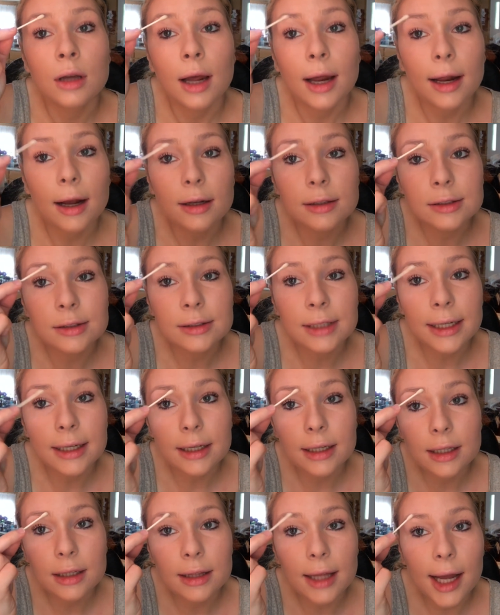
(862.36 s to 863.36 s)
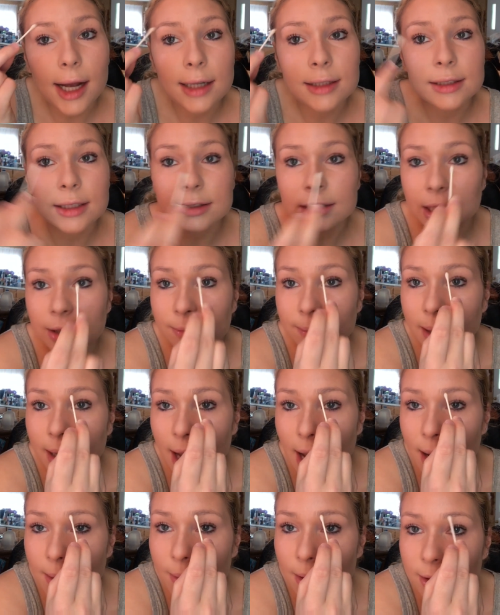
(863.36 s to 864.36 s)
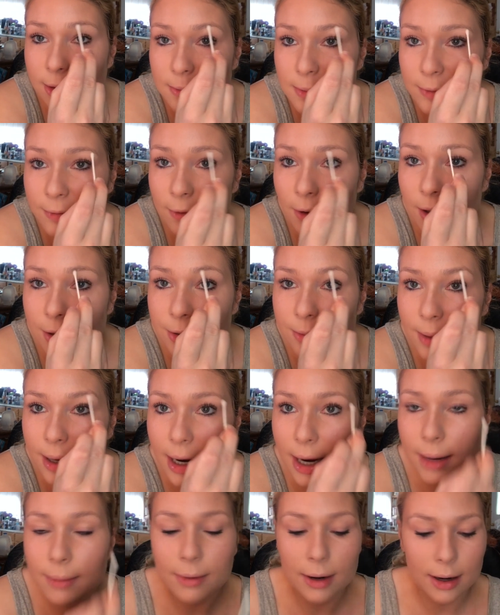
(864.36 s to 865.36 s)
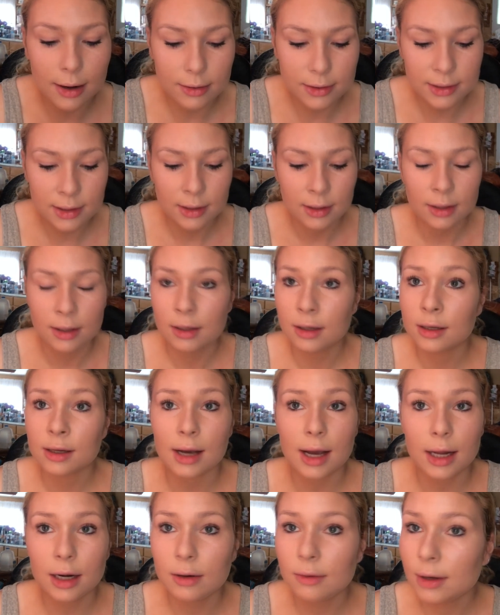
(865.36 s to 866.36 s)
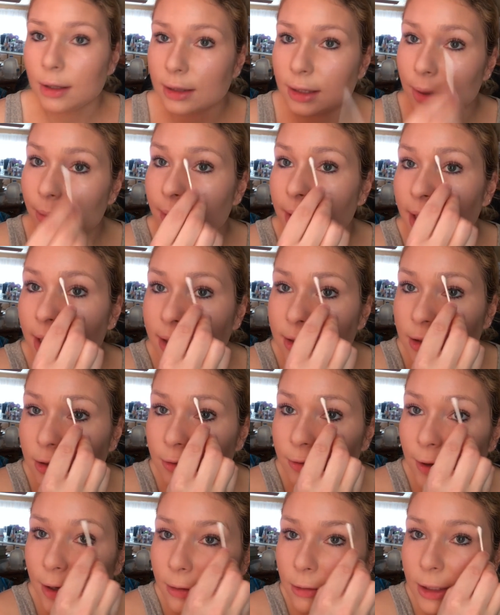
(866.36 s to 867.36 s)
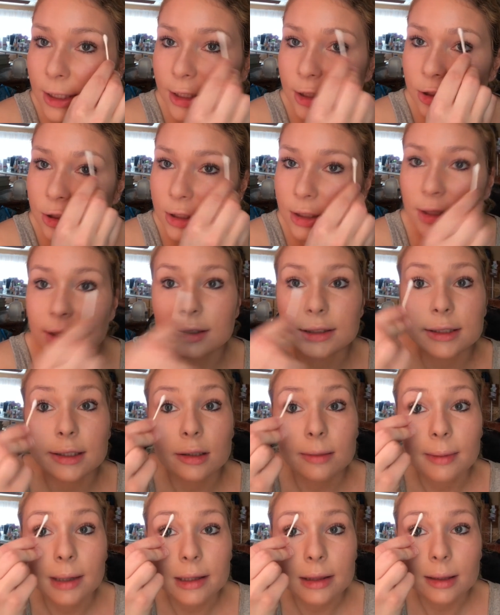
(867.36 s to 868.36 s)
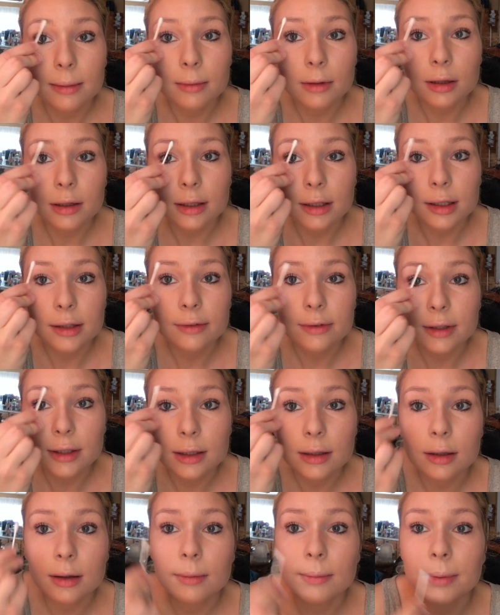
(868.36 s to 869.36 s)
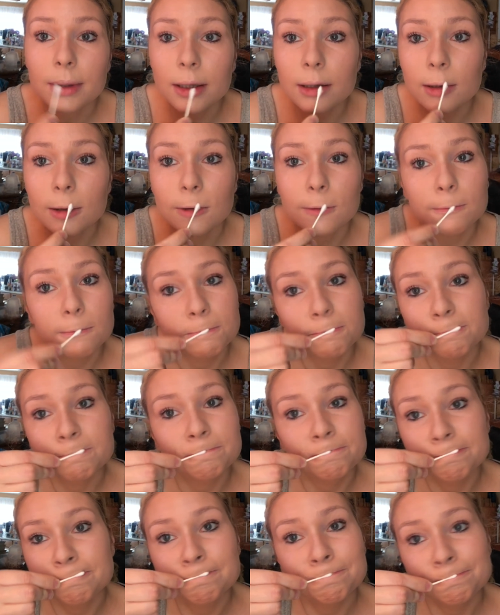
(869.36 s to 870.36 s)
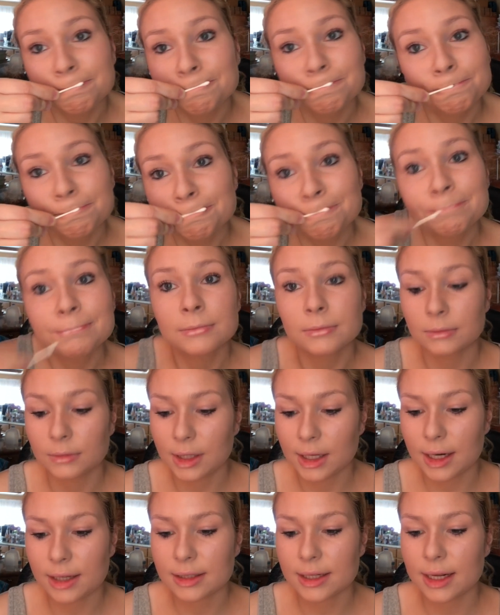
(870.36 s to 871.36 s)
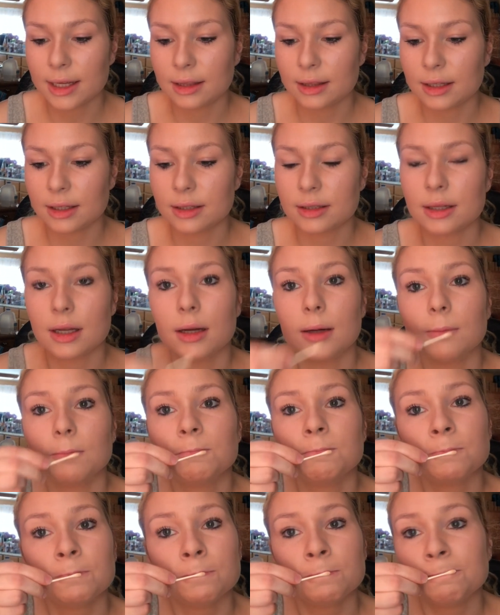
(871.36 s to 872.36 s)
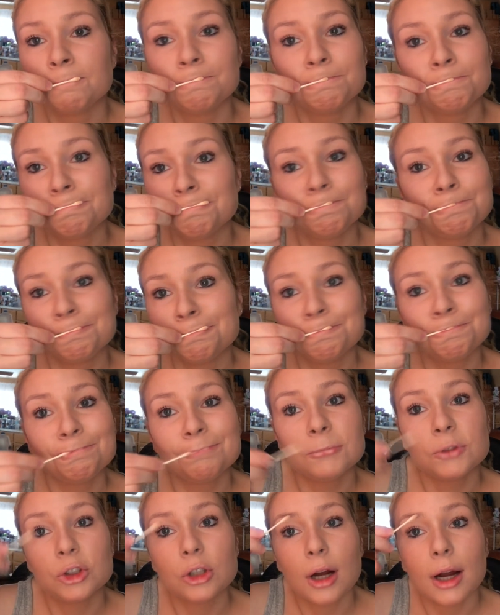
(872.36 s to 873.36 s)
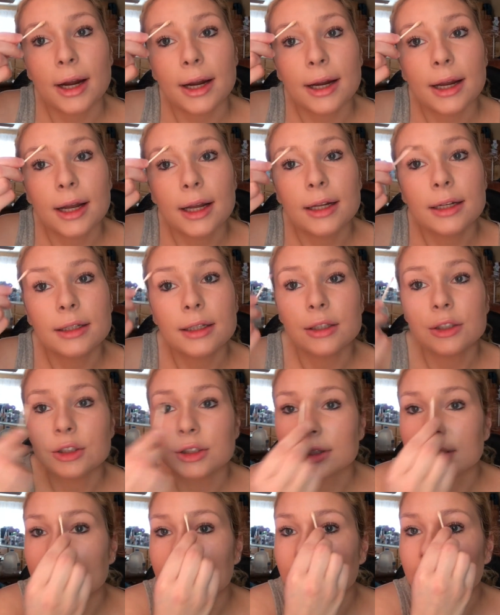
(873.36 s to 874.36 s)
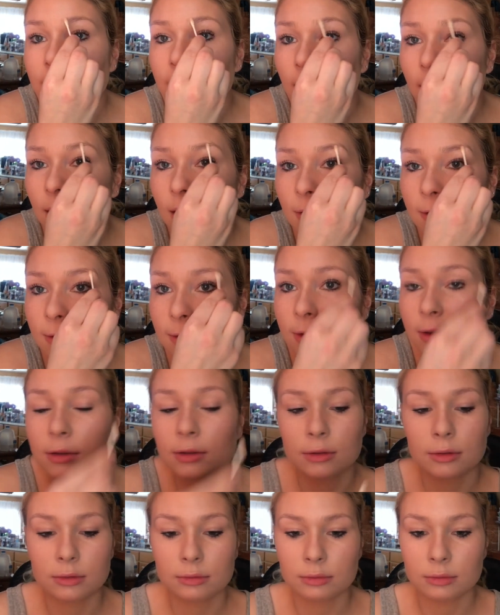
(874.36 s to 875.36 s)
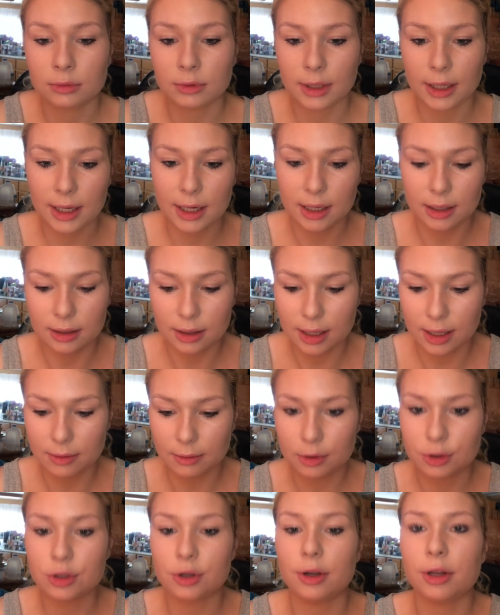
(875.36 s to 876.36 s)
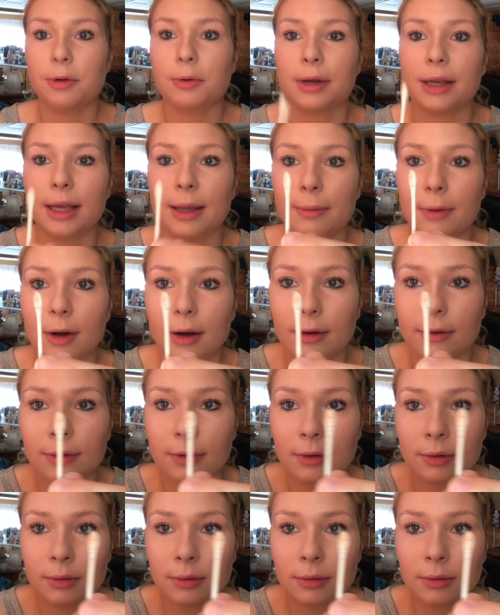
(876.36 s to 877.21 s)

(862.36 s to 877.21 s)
I also take the excess off my eyebrows. Before I do my eyebrows, I don't want them caked in foundation. It's going to make them look even bigger. Then I take this dry end and just get it off, and I will show you what came off.